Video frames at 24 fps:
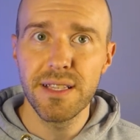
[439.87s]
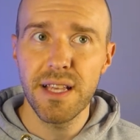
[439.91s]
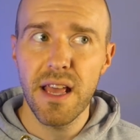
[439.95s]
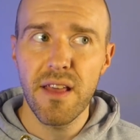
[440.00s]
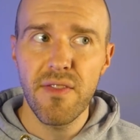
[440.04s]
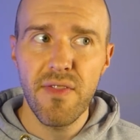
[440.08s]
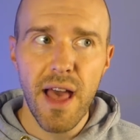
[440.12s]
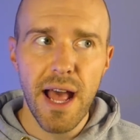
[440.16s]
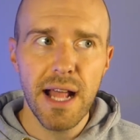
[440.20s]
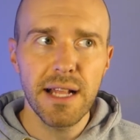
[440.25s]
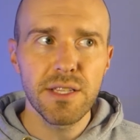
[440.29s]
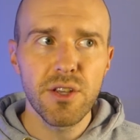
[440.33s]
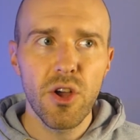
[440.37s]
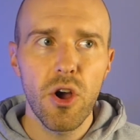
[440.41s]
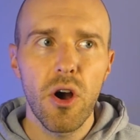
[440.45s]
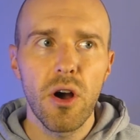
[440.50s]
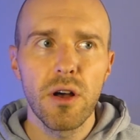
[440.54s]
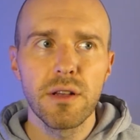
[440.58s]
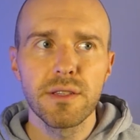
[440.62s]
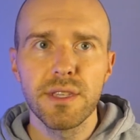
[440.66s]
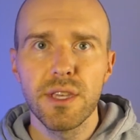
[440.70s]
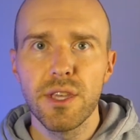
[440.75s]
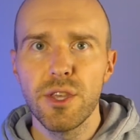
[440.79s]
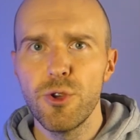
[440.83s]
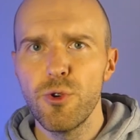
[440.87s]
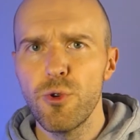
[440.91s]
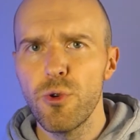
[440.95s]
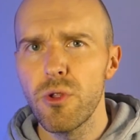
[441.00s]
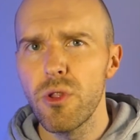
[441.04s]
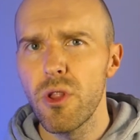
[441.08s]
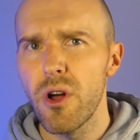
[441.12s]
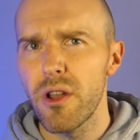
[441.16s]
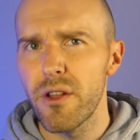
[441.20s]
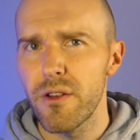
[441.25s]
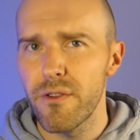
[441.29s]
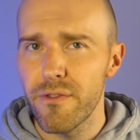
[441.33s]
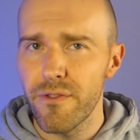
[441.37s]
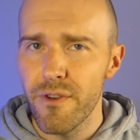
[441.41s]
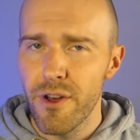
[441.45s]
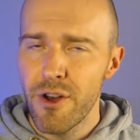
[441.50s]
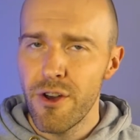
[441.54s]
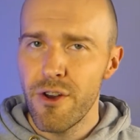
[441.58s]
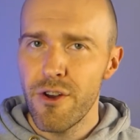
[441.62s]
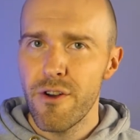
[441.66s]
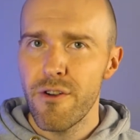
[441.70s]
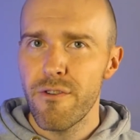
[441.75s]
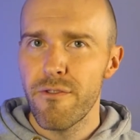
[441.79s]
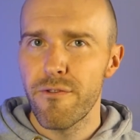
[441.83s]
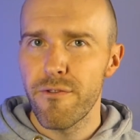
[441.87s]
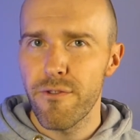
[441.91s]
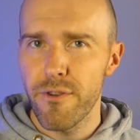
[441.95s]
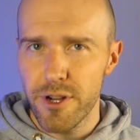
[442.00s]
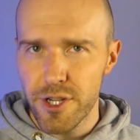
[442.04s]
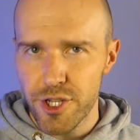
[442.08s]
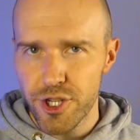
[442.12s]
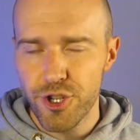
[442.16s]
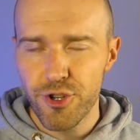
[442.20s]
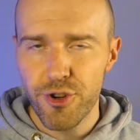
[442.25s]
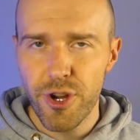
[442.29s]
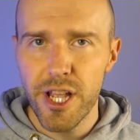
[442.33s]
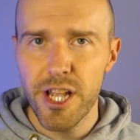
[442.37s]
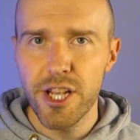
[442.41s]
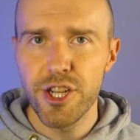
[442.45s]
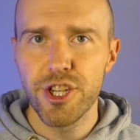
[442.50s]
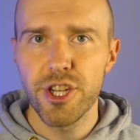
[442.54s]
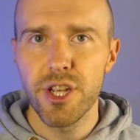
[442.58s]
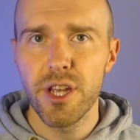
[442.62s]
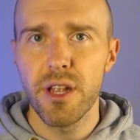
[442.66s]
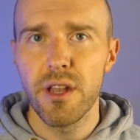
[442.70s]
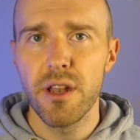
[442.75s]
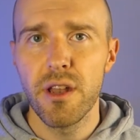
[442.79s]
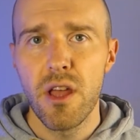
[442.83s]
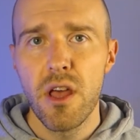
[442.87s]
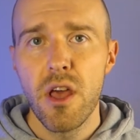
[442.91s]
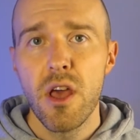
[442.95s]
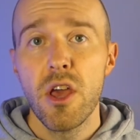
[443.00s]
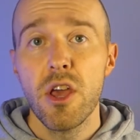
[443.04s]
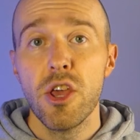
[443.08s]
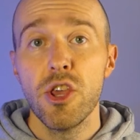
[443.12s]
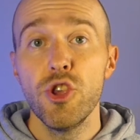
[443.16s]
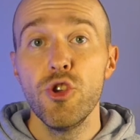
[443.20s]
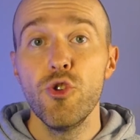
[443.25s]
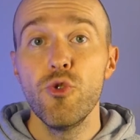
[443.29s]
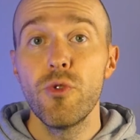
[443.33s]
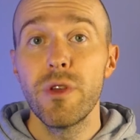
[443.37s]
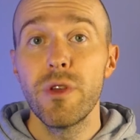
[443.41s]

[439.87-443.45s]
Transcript: and that's causing you a lot of frustration, you